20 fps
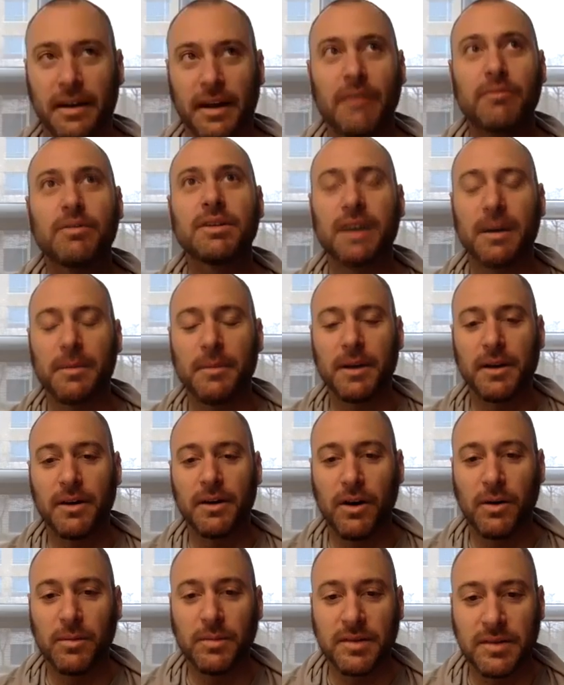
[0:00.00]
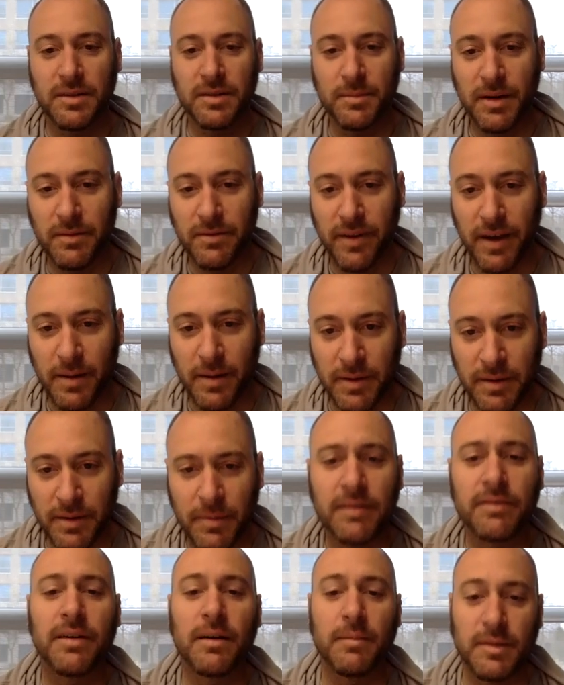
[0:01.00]
Every time I go home to see my
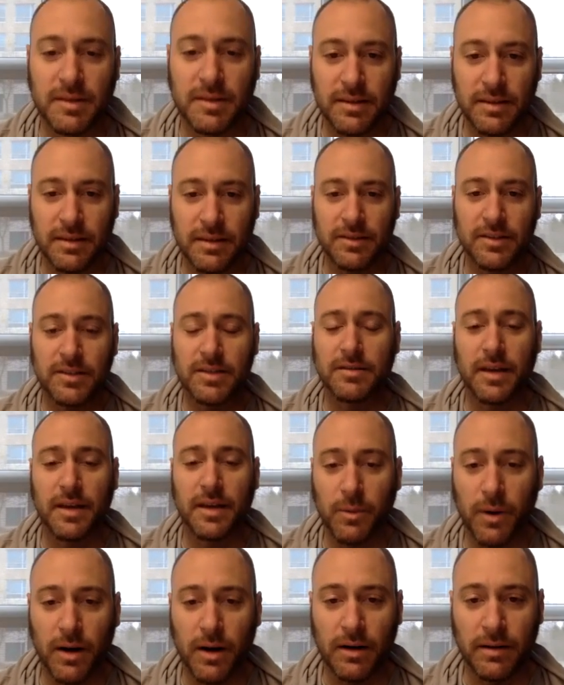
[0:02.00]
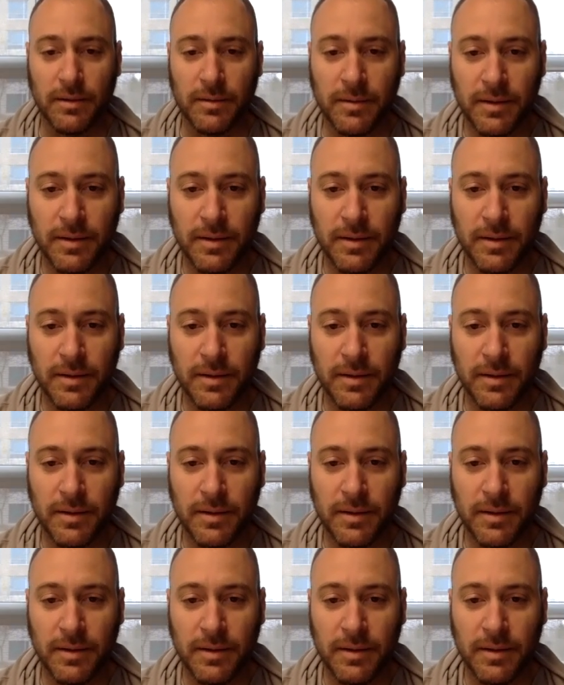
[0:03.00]
family's in just outside of Waterloo.